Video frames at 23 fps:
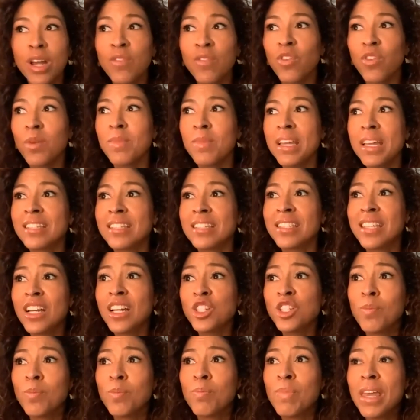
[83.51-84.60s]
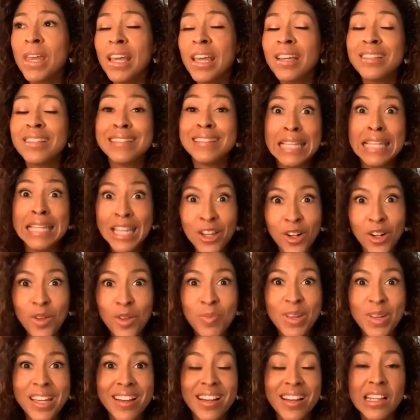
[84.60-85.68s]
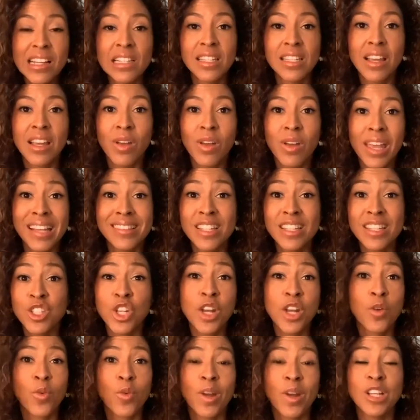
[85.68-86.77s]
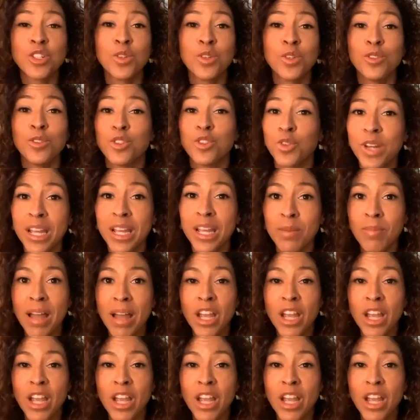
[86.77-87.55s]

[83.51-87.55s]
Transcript: And for me, it's such a big deal because it's a generational dream.